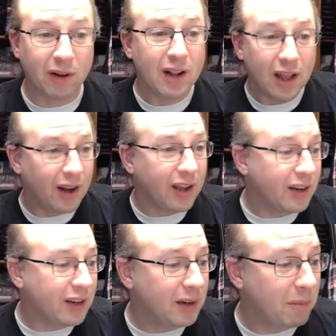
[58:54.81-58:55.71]
And I got to
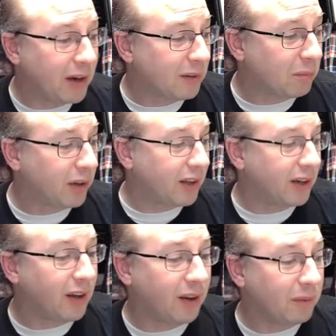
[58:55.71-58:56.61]
get him back to playing that
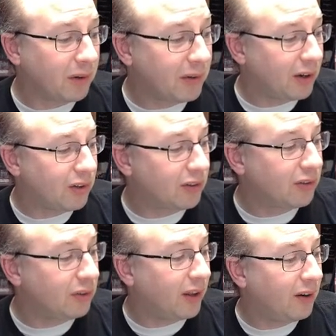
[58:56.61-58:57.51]
again. We haven't had a chance to
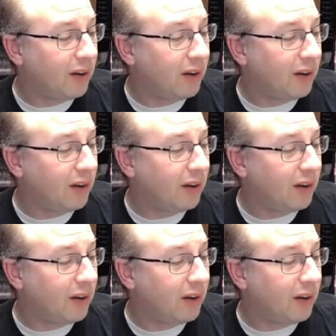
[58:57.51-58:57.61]
do that.